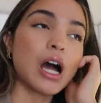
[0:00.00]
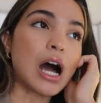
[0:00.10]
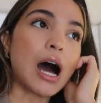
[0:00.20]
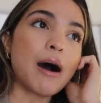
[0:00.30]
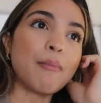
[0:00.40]

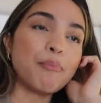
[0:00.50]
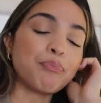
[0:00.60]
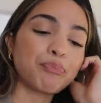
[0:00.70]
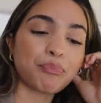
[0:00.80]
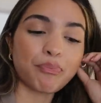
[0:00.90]

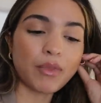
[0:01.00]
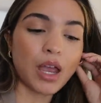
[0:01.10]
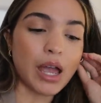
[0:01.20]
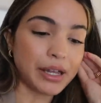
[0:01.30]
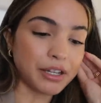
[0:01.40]
And
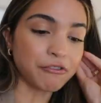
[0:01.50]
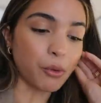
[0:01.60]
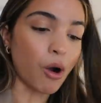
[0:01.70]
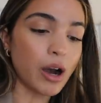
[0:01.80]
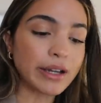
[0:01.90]
if
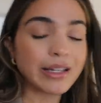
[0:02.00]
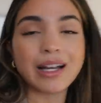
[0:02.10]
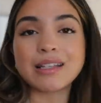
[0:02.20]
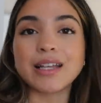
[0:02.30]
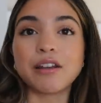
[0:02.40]
you are, and
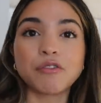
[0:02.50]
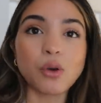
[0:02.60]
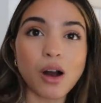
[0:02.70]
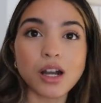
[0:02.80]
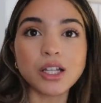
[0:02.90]
like I said, if
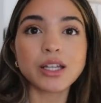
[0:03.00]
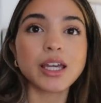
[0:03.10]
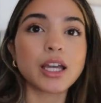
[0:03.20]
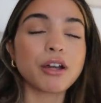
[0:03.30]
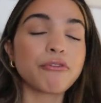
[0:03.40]
you are
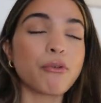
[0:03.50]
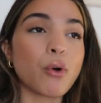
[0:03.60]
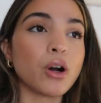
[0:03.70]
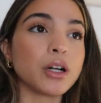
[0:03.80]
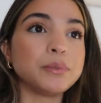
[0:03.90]
looking
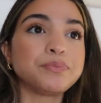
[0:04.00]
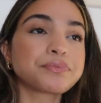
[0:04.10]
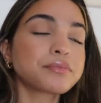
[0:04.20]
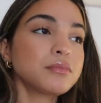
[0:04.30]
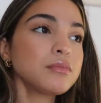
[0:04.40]
for
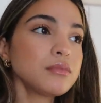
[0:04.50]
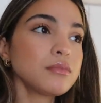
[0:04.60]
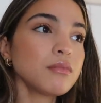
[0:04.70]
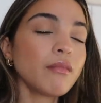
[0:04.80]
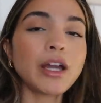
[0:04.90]

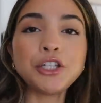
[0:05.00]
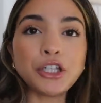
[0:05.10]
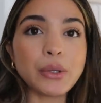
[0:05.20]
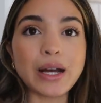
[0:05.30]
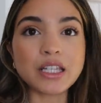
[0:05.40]
a
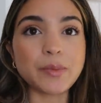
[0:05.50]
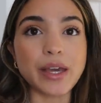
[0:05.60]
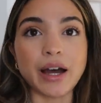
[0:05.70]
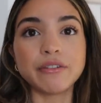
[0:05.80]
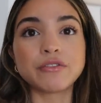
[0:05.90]
new
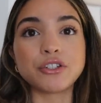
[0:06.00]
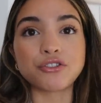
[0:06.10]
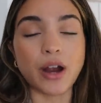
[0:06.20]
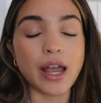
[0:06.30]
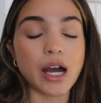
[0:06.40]
SPF to
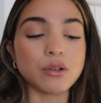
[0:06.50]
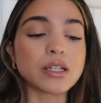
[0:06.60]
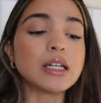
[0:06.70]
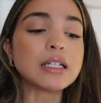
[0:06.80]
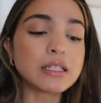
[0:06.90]
try
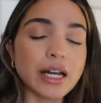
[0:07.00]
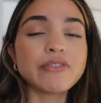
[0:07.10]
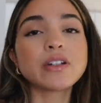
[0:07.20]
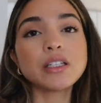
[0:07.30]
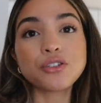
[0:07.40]
out,
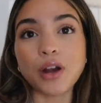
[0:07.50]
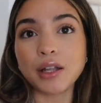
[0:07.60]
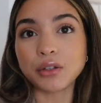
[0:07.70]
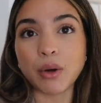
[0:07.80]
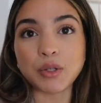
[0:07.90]
definitely
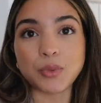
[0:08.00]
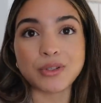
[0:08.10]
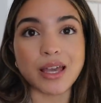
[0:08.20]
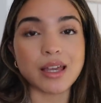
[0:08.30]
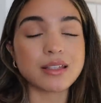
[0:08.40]
try La
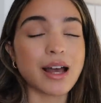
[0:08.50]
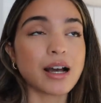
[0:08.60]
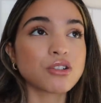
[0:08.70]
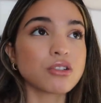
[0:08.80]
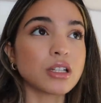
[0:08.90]
Roche-Posay. It's
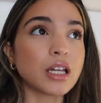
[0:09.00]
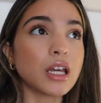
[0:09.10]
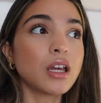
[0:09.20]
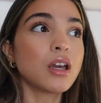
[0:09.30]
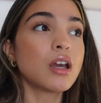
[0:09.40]

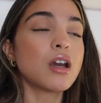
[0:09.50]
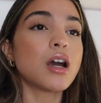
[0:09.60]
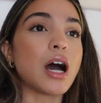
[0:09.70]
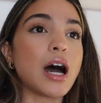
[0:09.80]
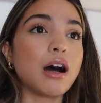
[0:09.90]
actually,
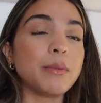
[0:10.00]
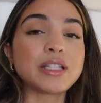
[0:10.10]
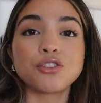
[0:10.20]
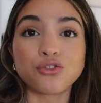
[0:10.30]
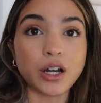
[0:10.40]

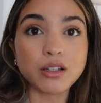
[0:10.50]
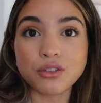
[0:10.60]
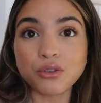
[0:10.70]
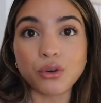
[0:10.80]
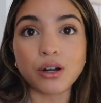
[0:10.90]
it's a
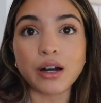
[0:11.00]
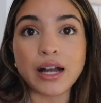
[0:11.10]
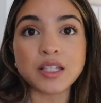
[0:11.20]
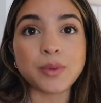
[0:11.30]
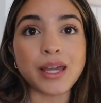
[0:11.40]
drugstore
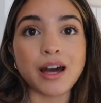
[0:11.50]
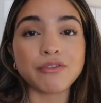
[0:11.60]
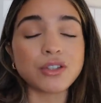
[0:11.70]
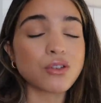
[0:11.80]
SPF.